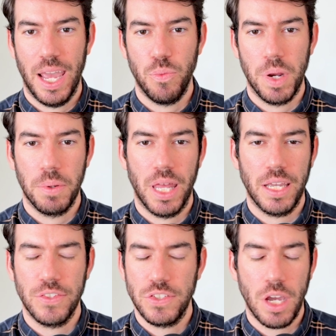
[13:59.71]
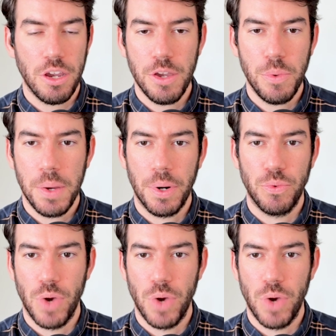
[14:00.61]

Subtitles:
And we were like, sorry, we were